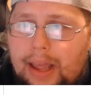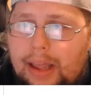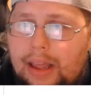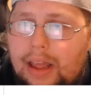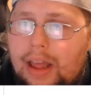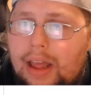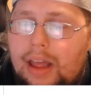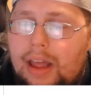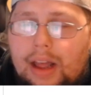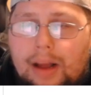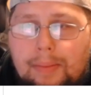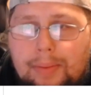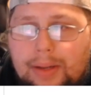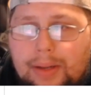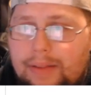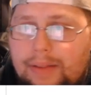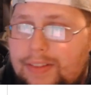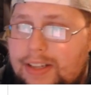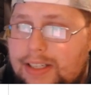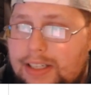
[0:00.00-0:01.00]
I
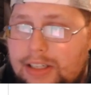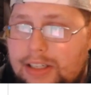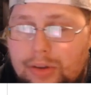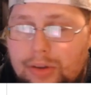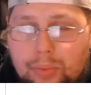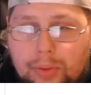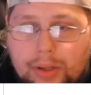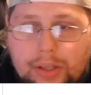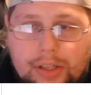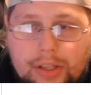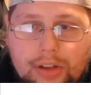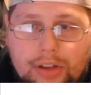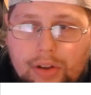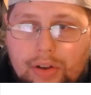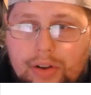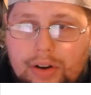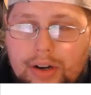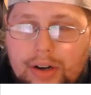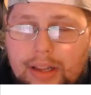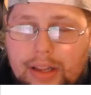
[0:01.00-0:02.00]
believe this is a really
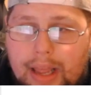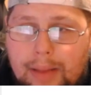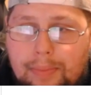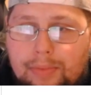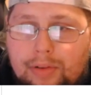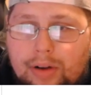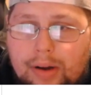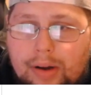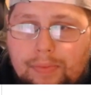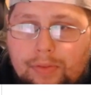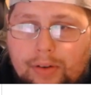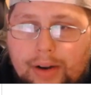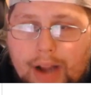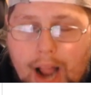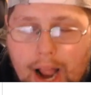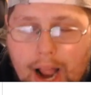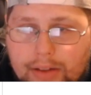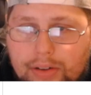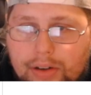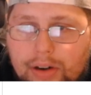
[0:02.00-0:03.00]
good game script for
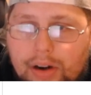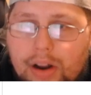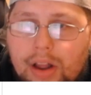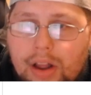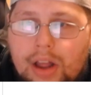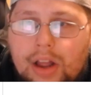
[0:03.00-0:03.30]
Kyler,